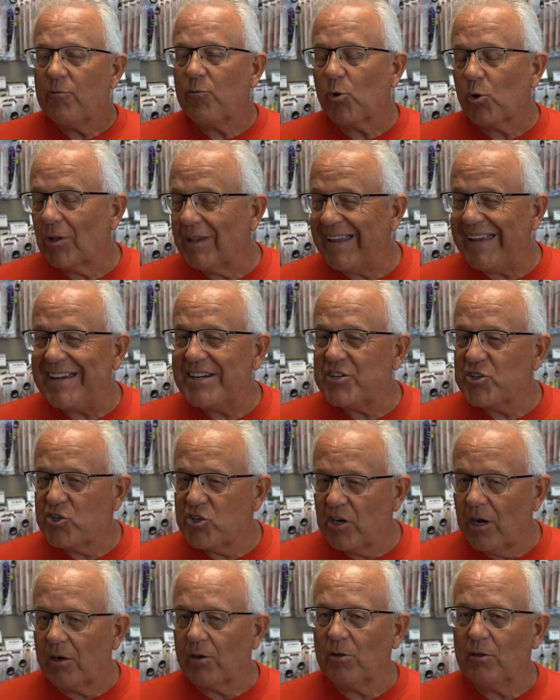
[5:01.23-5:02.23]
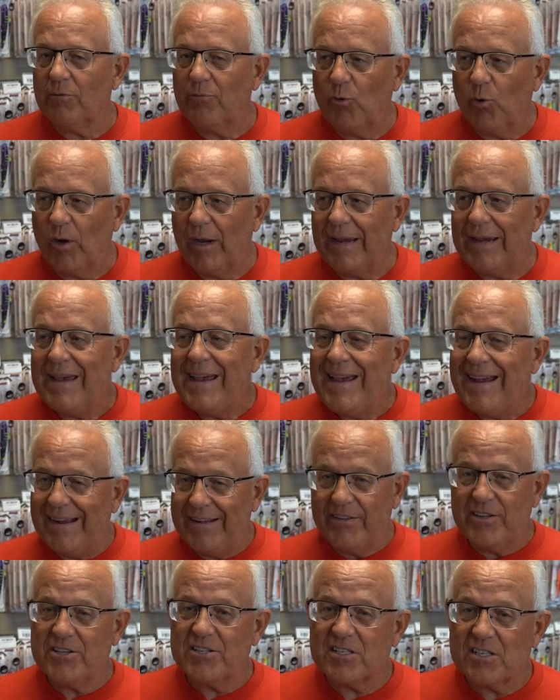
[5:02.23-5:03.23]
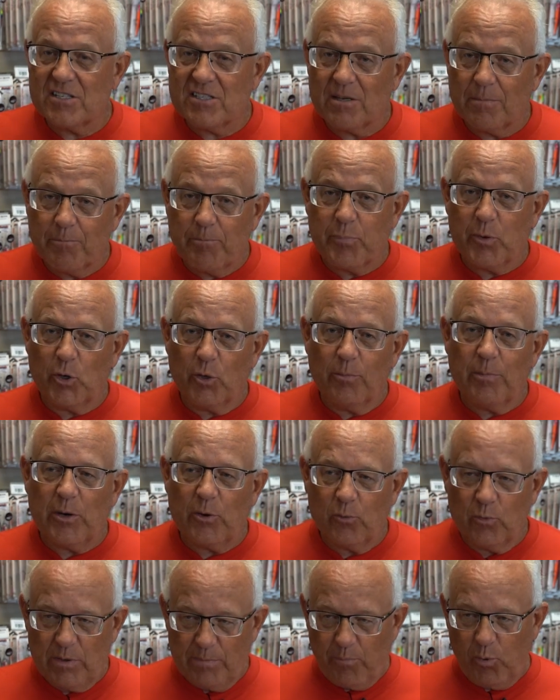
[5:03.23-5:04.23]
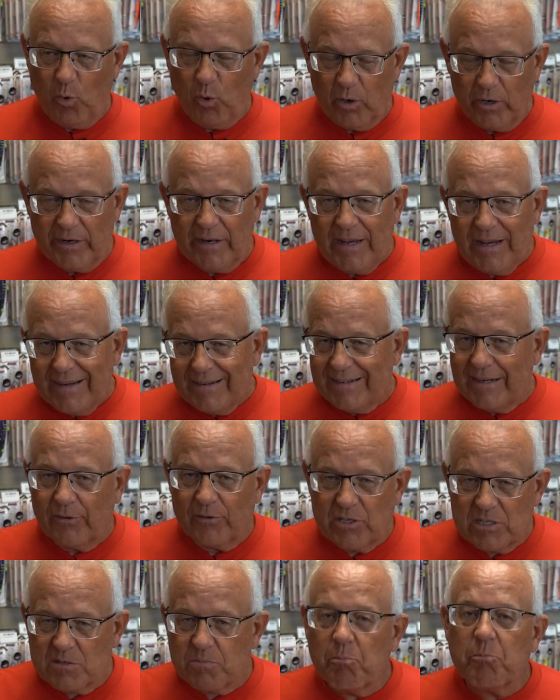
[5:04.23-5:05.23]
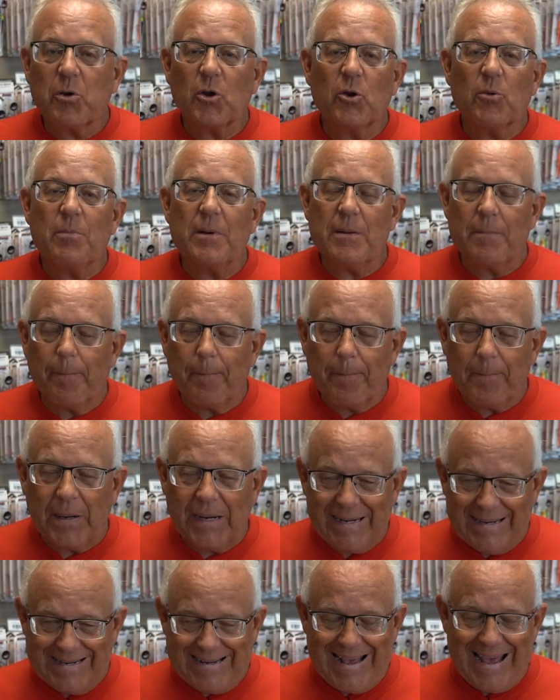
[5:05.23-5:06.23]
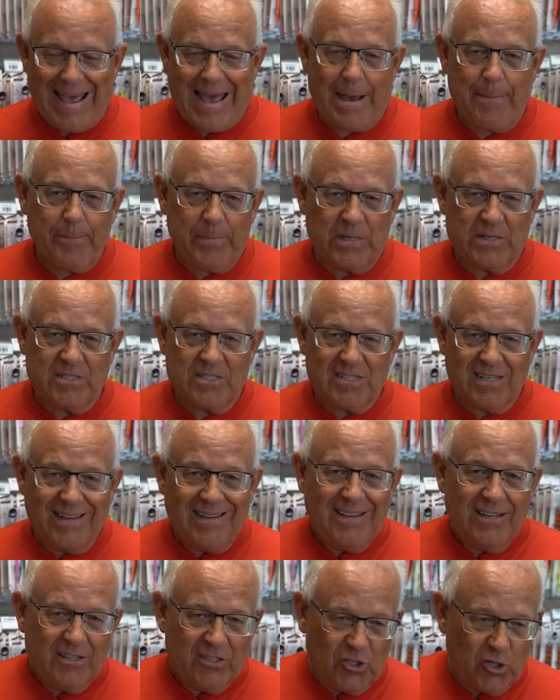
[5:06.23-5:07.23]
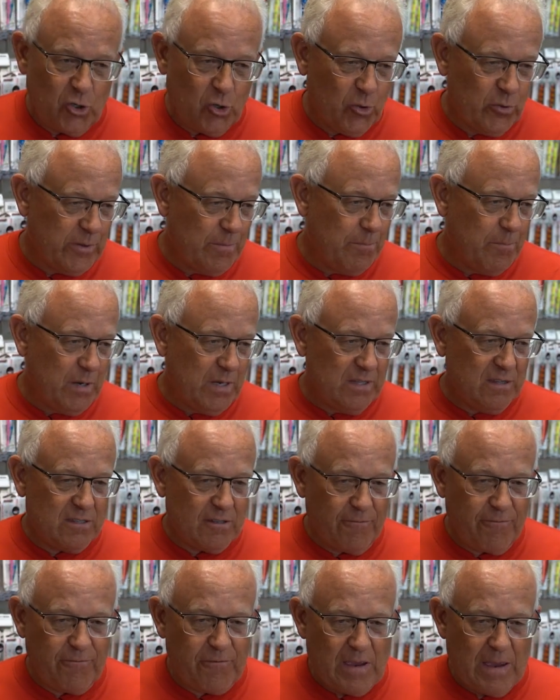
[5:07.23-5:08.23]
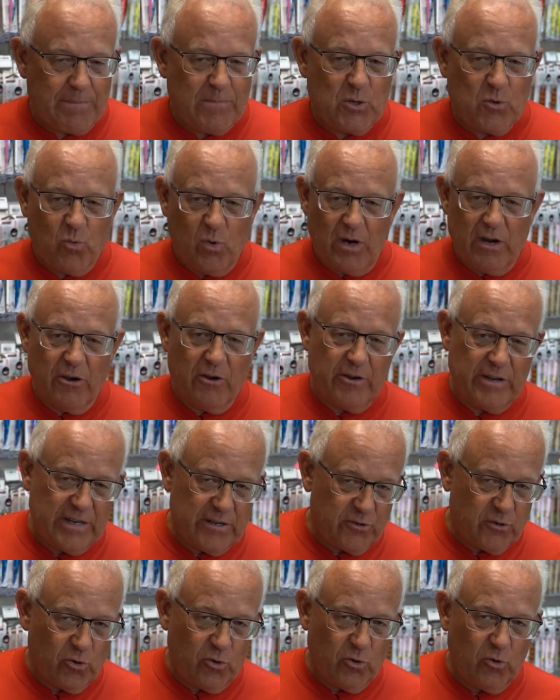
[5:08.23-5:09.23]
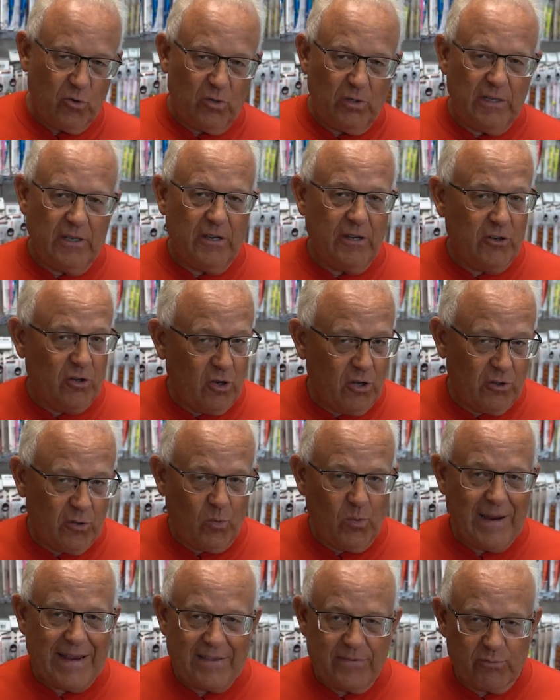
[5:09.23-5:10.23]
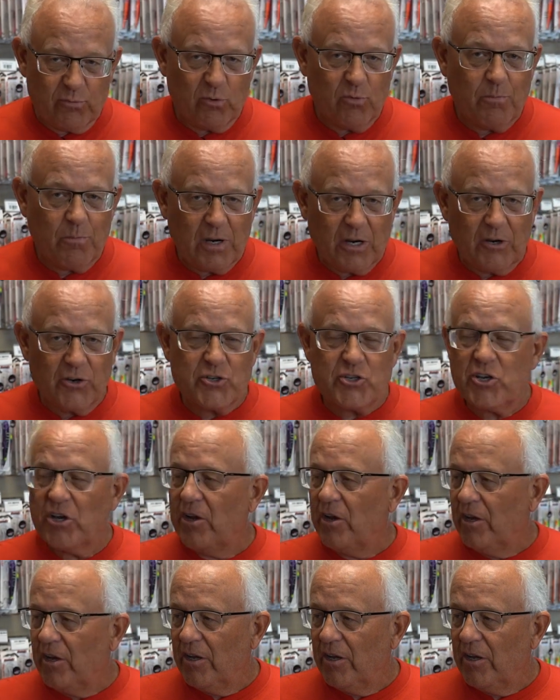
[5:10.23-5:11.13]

for Lake Charlevoix, and this is a burbot report. Now this burbot bite happens, you know, the month of February and early and all the way through March.